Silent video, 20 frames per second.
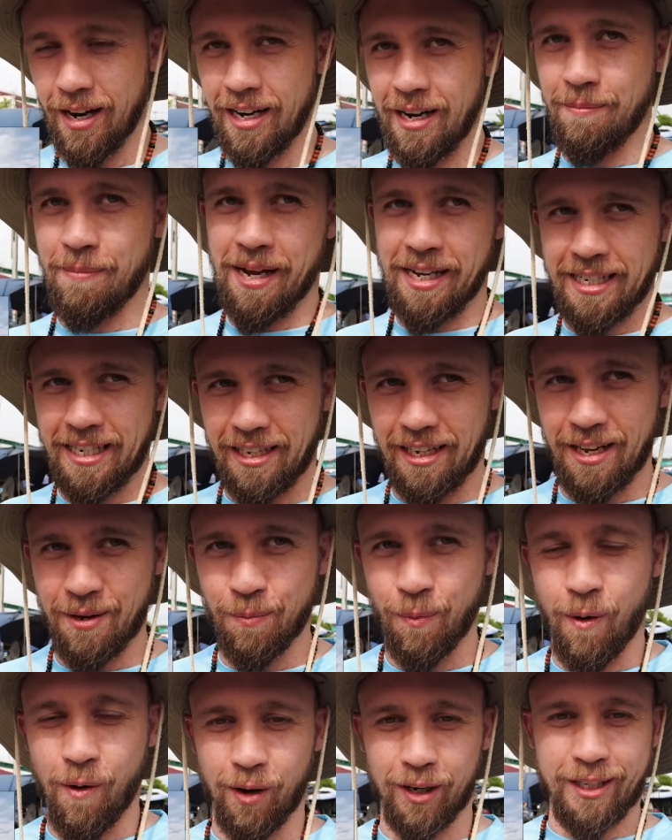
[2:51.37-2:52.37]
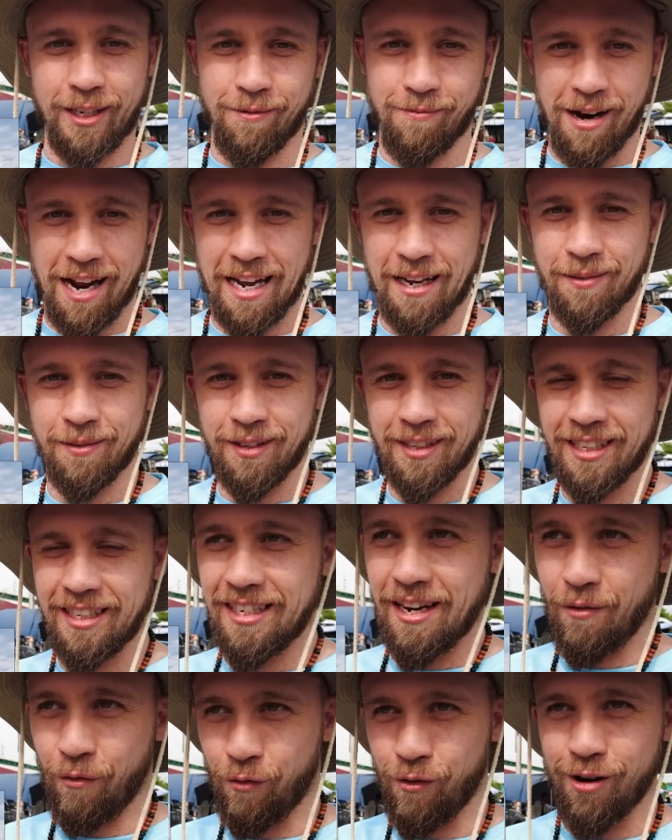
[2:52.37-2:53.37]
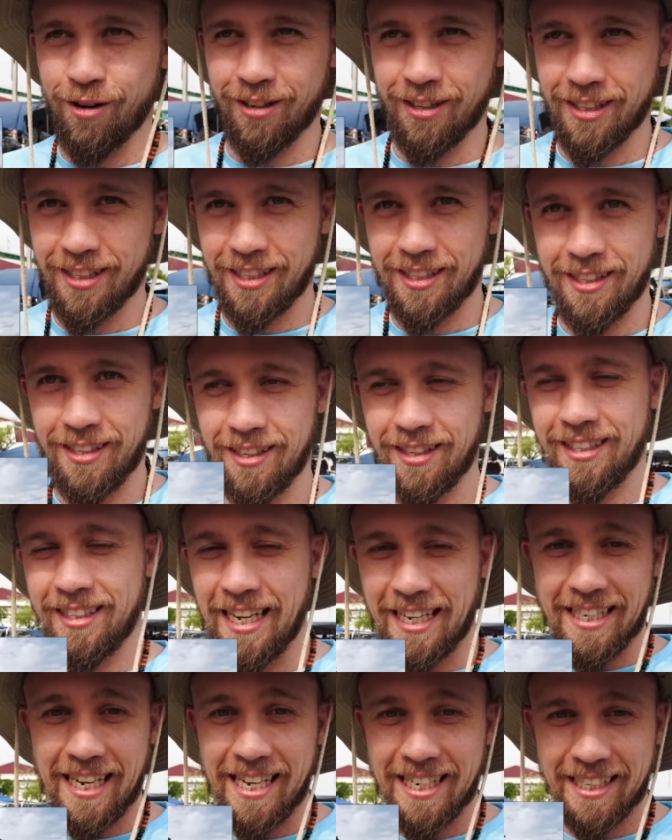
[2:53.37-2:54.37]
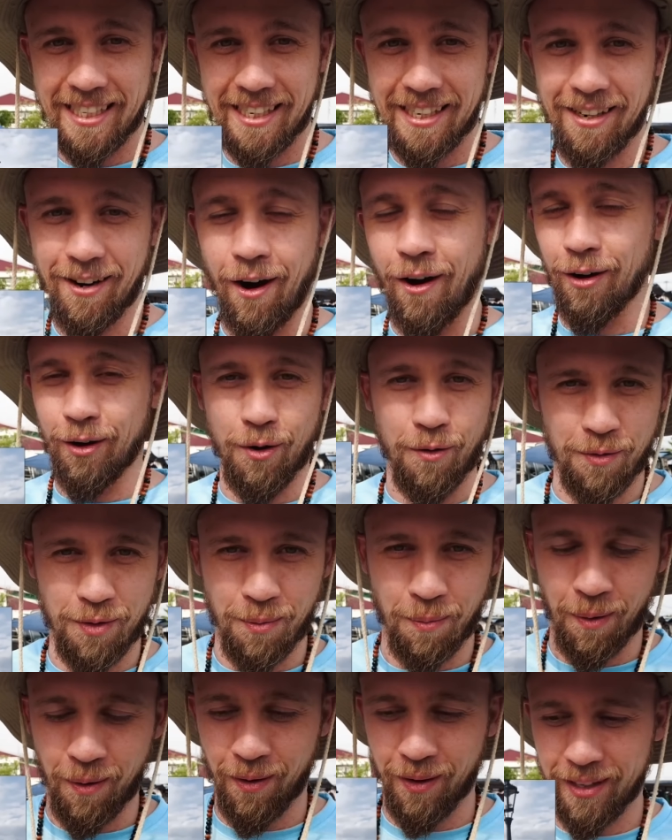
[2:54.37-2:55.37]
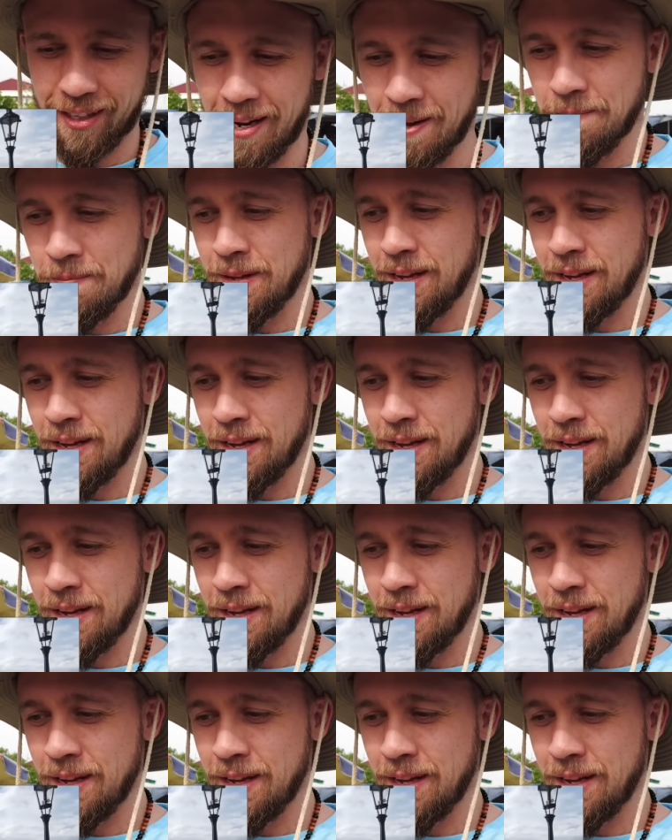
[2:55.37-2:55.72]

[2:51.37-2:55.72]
and it basically walks around different cities all over the world